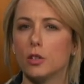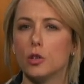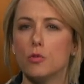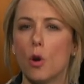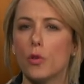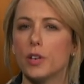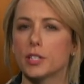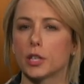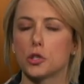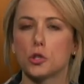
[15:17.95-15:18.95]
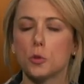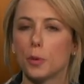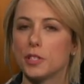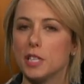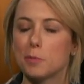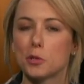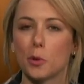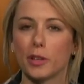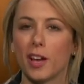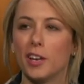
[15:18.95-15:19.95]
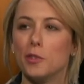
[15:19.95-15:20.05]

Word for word: you know that it's like a super deep storyline,